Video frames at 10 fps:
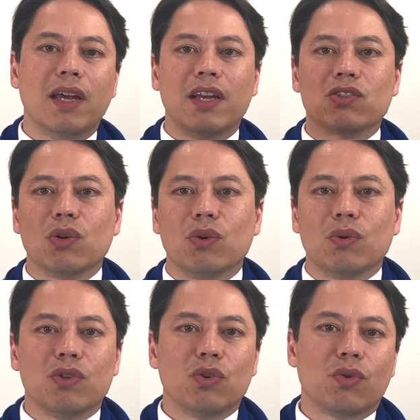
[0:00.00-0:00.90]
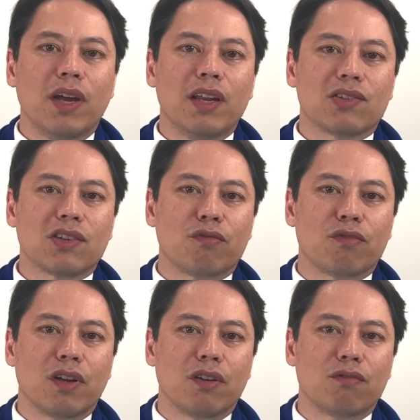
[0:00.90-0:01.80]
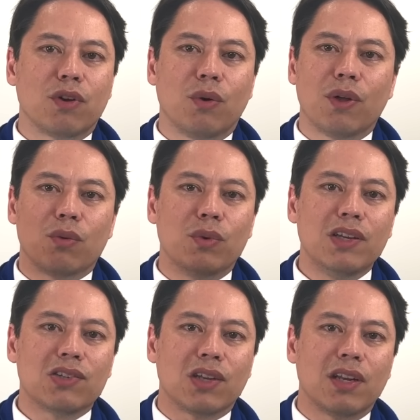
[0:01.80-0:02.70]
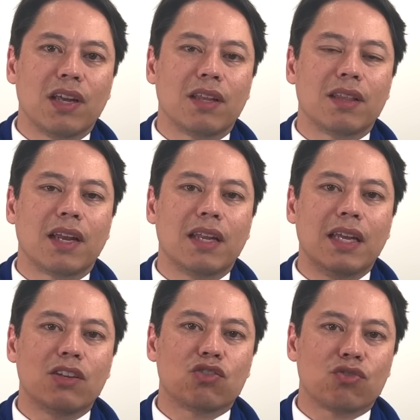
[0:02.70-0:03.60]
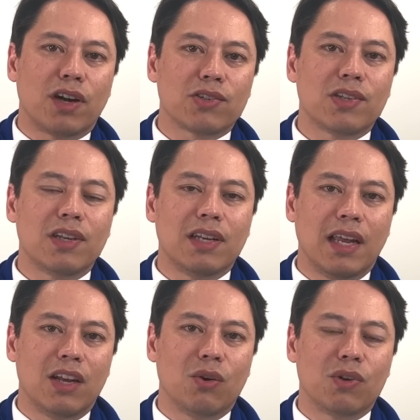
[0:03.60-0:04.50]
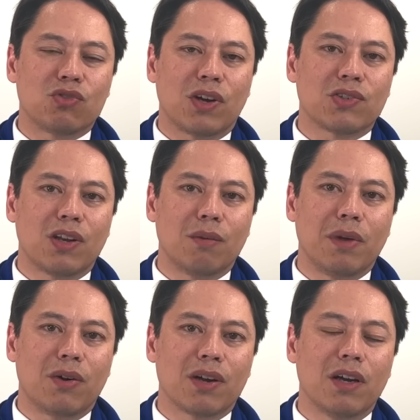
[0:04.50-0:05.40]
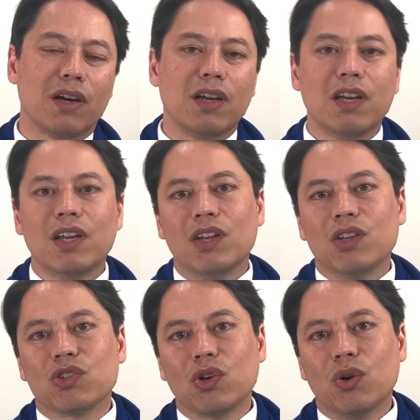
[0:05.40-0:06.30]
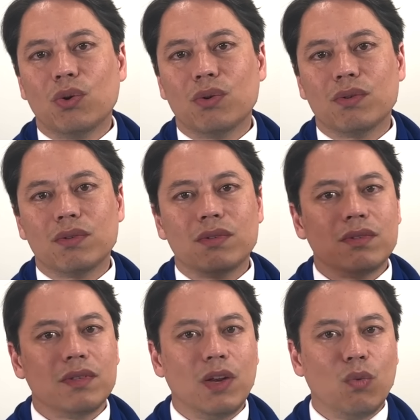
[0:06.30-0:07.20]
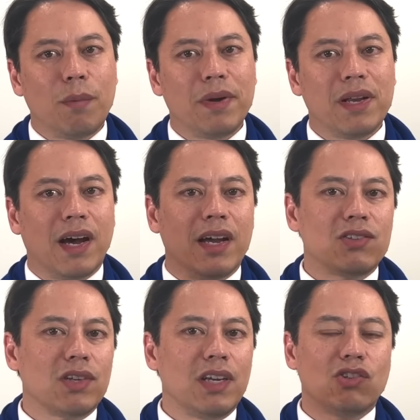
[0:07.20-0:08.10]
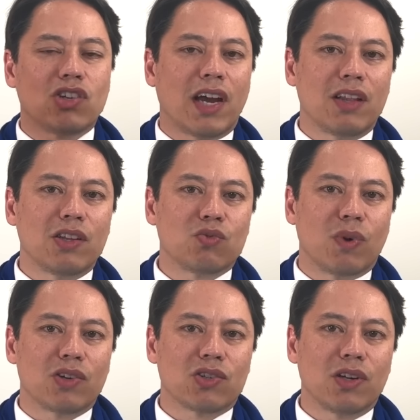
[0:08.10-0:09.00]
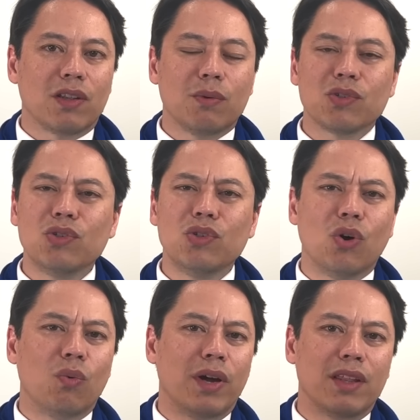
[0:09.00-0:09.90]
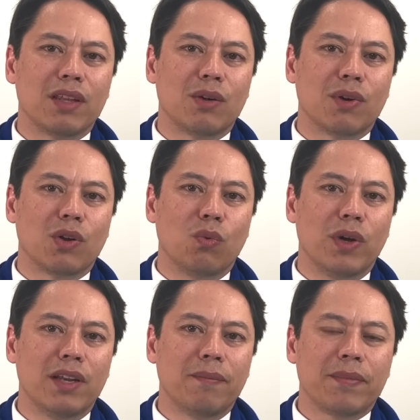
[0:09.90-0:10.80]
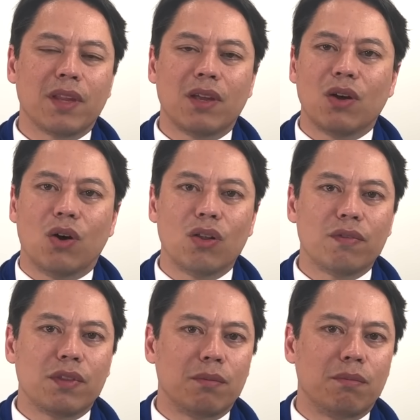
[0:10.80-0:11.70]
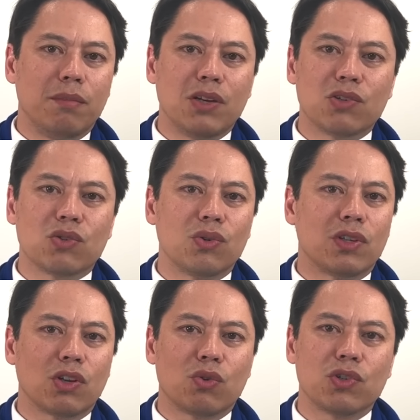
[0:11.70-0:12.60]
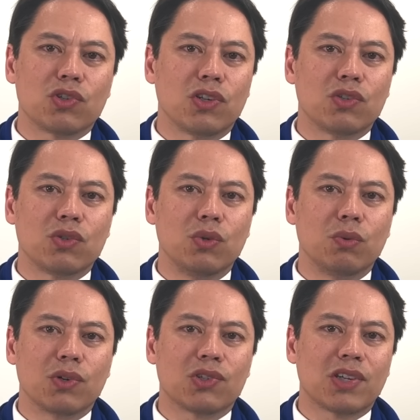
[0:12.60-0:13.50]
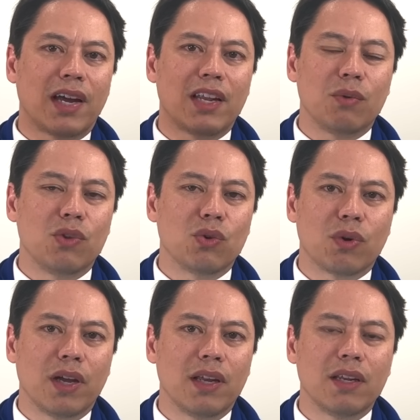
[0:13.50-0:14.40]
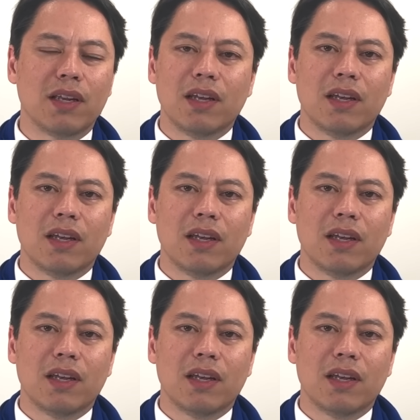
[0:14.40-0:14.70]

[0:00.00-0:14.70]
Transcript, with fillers: And so Ukraine is suffering for no other reason than that it trusted NATO and trusted America. So it weaponized, it challenged Russia. There was no way that they were going to win. All of the ministers and the Christians who were siding with Ukraine,